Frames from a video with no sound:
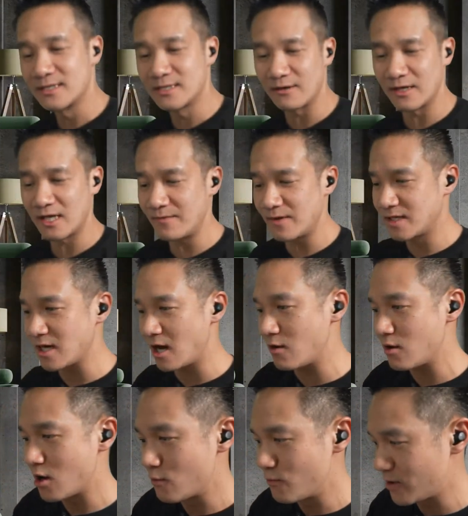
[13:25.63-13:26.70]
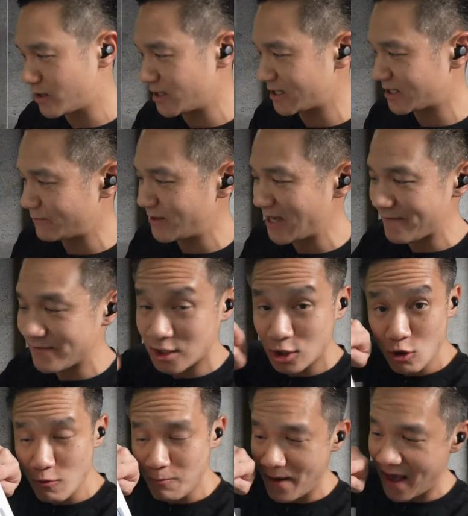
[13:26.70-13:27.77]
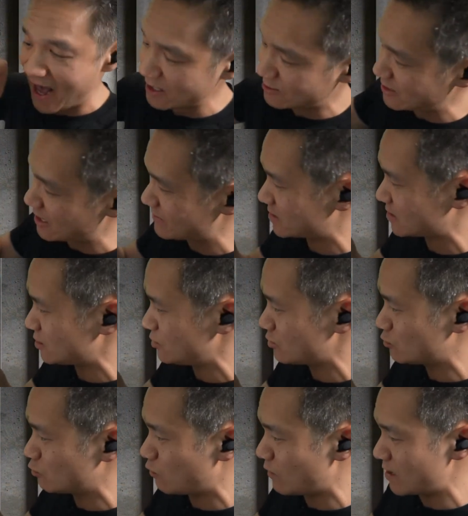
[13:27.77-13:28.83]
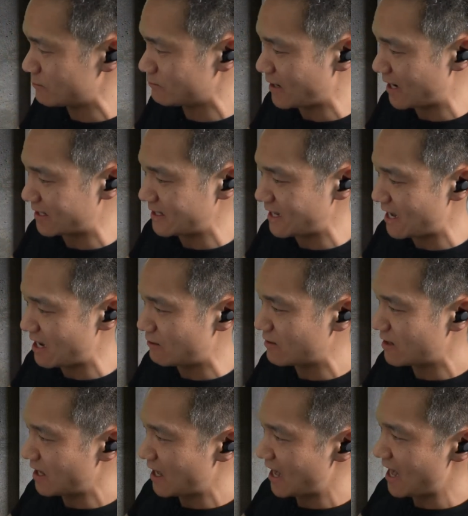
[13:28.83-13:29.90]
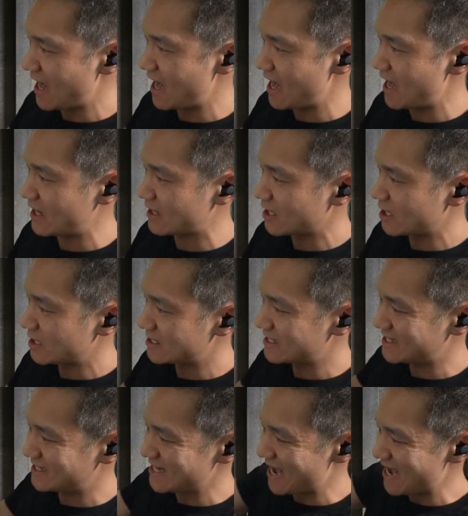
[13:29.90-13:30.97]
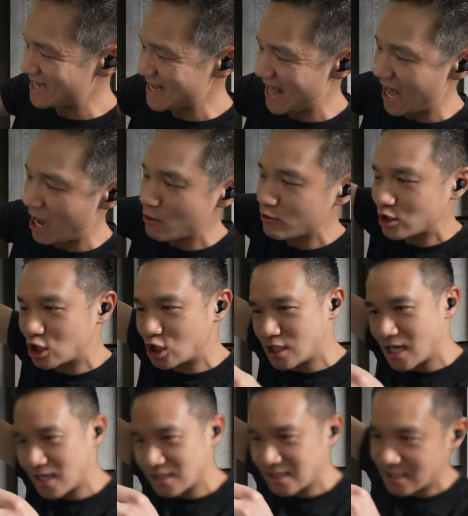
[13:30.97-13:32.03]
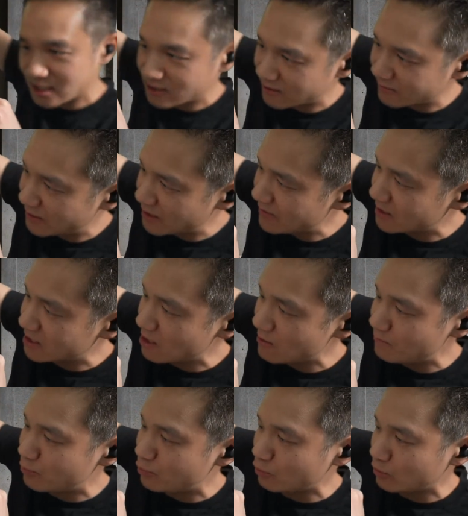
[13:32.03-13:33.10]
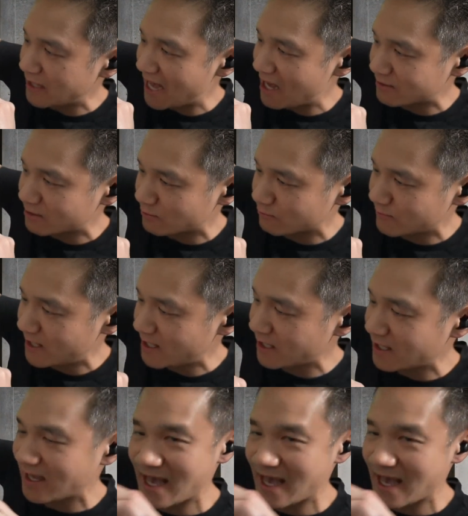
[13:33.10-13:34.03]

so here we go. We're going to, we have a two pack, so I'm just going to use one right now and slide out gently. So here we go, pull out the ring